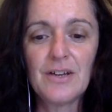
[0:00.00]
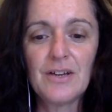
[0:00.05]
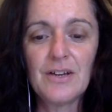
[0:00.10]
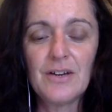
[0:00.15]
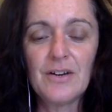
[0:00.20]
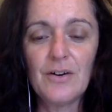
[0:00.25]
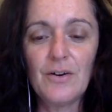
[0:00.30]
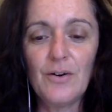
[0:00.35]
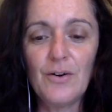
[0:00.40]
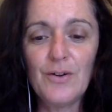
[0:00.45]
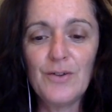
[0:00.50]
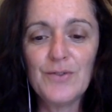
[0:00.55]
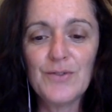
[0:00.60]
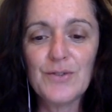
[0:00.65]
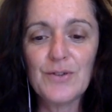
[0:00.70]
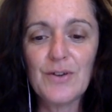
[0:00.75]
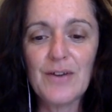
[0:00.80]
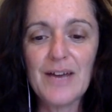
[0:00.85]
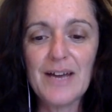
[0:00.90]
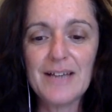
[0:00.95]
also
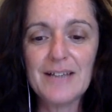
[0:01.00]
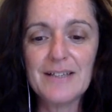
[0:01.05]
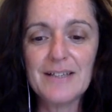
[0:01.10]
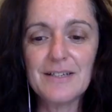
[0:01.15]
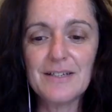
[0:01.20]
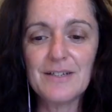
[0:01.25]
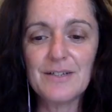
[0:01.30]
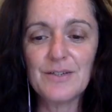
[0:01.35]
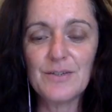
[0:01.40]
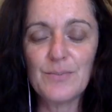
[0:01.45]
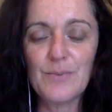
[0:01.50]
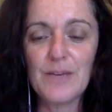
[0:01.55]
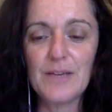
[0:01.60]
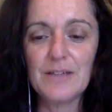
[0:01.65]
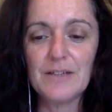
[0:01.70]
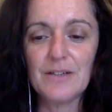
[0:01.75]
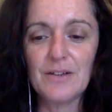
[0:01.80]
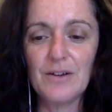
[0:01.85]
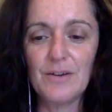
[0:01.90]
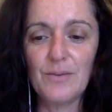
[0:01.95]
has it to spend
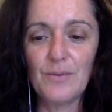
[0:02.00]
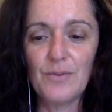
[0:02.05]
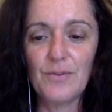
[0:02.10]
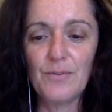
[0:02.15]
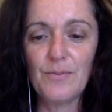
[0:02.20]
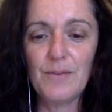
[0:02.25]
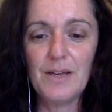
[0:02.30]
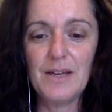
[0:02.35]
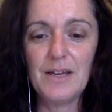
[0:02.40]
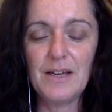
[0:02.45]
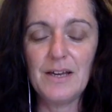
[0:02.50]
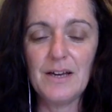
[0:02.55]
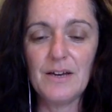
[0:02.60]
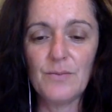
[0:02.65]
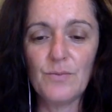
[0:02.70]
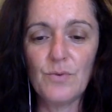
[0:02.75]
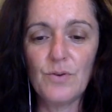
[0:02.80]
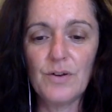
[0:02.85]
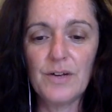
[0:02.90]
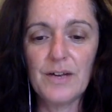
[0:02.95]
time with me. At
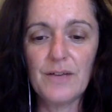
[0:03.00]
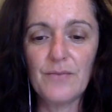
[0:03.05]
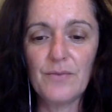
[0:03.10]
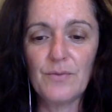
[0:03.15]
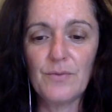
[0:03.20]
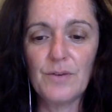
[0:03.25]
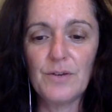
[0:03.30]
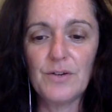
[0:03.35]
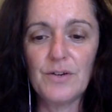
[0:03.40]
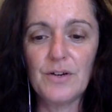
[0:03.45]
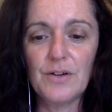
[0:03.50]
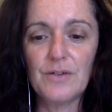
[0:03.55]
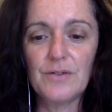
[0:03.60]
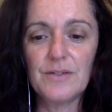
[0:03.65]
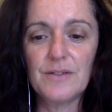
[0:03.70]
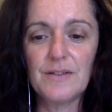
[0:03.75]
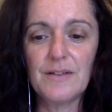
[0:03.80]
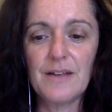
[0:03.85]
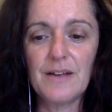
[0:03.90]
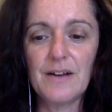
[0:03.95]
work everyone knows
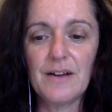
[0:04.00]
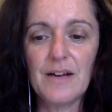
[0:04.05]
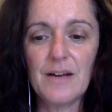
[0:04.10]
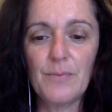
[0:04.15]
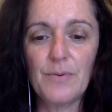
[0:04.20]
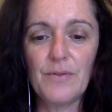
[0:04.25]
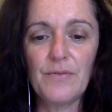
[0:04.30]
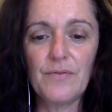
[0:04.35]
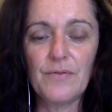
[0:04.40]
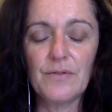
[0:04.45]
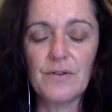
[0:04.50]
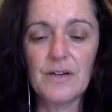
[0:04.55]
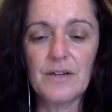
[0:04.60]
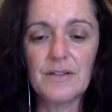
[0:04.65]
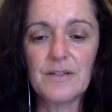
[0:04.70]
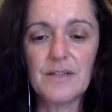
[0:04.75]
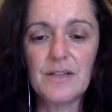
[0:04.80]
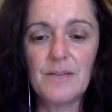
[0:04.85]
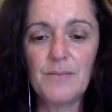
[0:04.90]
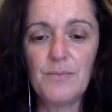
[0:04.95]
and they are happy for
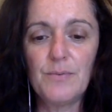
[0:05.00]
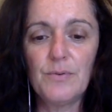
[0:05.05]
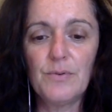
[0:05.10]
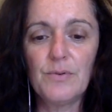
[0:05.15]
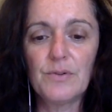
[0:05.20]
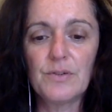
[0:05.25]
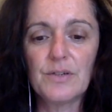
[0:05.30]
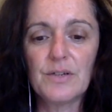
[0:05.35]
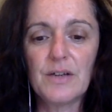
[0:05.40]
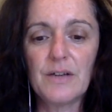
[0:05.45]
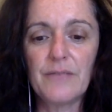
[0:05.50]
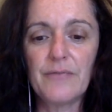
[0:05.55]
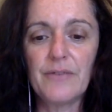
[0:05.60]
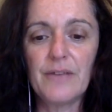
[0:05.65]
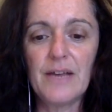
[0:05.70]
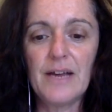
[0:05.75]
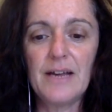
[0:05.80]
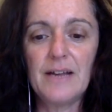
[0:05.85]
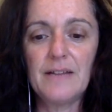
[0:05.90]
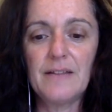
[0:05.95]
us. He bought a
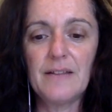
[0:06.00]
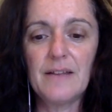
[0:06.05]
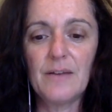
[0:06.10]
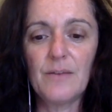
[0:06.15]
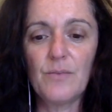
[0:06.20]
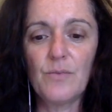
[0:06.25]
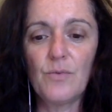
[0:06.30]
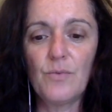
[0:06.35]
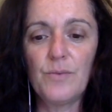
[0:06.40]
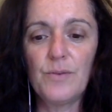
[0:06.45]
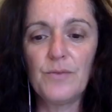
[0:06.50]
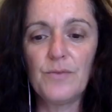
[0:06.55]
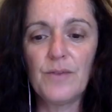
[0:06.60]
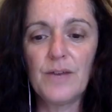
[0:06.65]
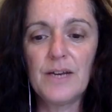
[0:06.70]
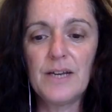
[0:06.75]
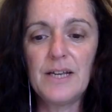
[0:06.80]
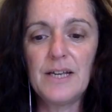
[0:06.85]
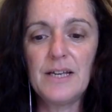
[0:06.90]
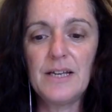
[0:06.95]
flat that will be
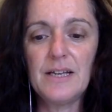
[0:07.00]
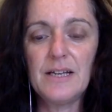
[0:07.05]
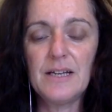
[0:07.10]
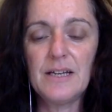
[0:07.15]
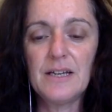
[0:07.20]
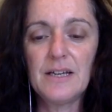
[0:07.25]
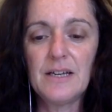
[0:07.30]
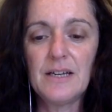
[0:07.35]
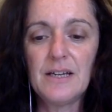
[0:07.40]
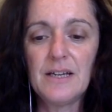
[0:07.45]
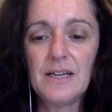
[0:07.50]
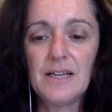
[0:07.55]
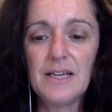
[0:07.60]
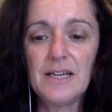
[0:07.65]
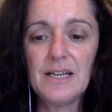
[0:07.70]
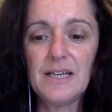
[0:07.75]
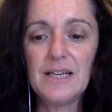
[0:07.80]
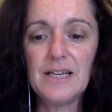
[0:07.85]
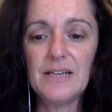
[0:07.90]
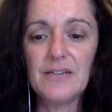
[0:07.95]
ready
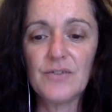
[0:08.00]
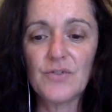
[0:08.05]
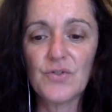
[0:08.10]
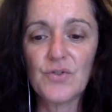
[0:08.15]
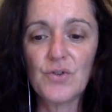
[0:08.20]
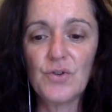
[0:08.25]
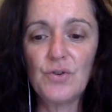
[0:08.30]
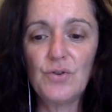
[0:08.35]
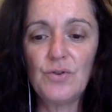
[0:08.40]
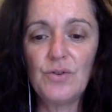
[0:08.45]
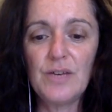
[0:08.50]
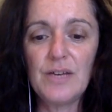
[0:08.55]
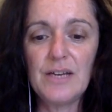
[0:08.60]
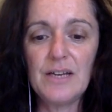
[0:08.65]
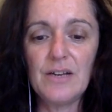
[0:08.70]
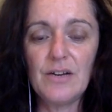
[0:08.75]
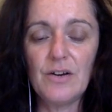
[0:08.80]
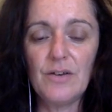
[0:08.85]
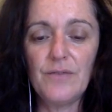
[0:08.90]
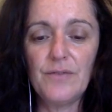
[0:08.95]
soon and he
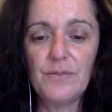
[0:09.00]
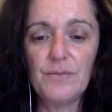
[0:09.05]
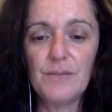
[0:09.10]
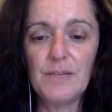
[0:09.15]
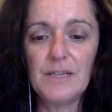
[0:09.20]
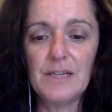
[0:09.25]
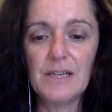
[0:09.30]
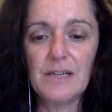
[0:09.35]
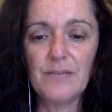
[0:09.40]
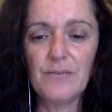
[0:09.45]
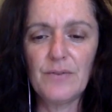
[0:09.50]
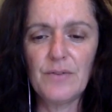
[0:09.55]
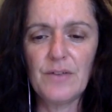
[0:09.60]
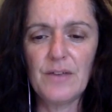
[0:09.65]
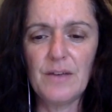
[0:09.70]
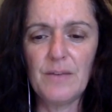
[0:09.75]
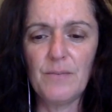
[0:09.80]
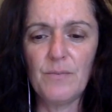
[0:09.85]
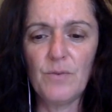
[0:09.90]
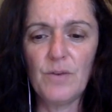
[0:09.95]
offered me to live with him.
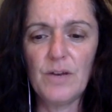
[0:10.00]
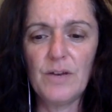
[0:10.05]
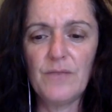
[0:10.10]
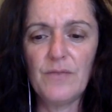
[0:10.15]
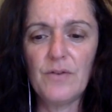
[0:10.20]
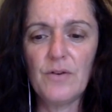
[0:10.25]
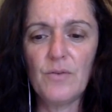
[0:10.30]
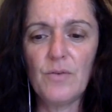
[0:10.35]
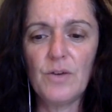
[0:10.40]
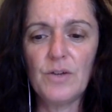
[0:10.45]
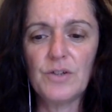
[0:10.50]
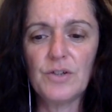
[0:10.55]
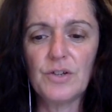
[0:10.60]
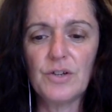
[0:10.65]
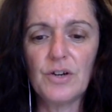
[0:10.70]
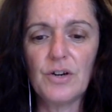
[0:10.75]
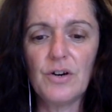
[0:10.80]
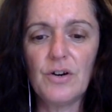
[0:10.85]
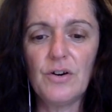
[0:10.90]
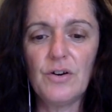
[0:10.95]
Whenever I want to go
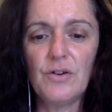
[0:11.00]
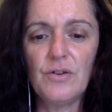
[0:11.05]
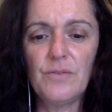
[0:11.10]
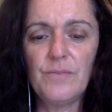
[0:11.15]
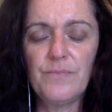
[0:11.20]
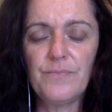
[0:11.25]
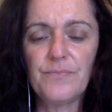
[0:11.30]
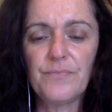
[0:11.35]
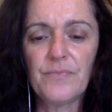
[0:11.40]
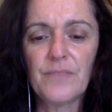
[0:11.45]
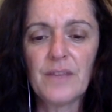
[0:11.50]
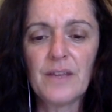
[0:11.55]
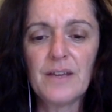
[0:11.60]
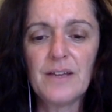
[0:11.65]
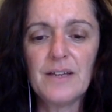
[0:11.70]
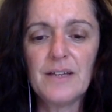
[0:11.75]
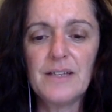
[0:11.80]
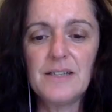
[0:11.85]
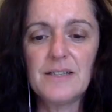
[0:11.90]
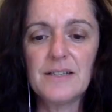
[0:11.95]
home,
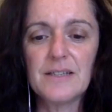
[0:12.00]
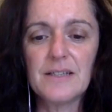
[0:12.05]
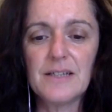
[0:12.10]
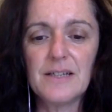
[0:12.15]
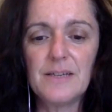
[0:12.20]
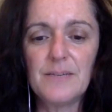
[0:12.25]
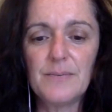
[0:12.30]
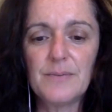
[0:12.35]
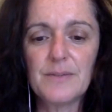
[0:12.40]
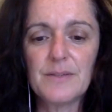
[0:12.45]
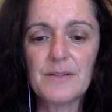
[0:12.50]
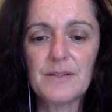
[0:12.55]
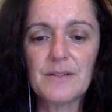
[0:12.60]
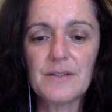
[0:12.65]
he sleeps.